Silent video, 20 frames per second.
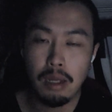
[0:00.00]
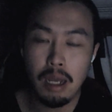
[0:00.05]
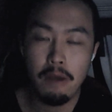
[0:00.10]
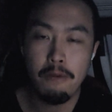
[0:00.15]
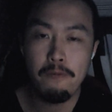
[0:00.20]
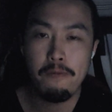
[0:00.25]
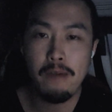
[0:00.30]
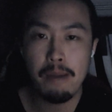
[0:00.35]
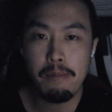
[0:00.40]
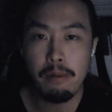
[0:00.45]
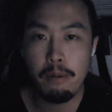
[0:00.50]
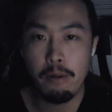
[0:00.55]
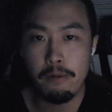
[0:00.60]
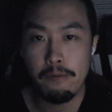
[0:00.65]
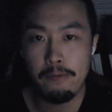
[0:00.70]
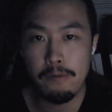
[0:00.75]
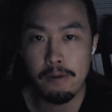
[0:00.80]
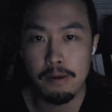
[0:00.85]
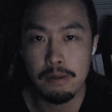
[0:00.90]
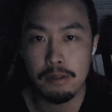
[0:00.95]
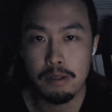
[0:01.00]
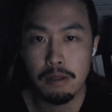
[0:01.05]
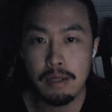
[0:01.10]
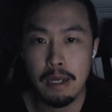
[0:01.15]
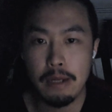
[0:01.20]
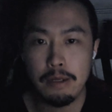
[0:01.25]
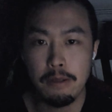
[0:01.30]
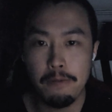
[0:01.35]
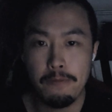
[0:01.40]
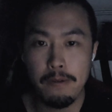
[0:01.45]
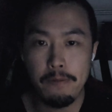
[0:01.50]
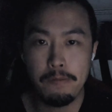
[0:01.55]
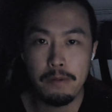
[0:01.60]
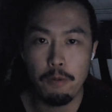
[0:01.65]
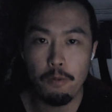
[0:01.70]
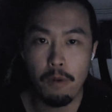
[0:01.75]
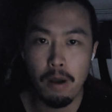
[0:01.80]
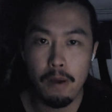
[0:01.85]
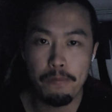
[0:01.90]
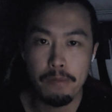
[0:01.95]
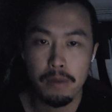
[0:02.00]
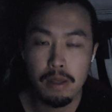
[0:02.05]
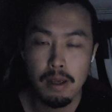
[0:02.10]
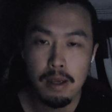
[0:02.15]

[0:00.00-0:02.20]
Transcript: On February 1st, 1951,